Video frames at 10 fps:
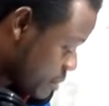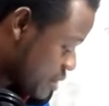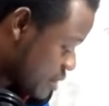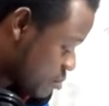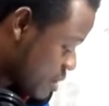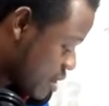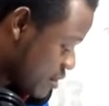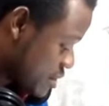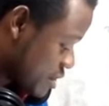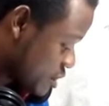President
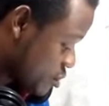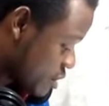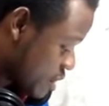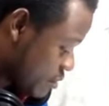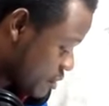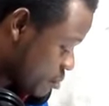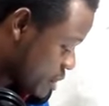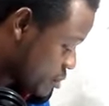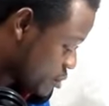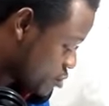Buhari is in the UK for
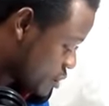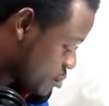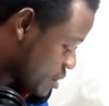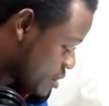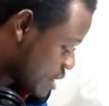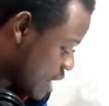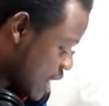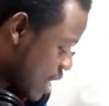medical treatment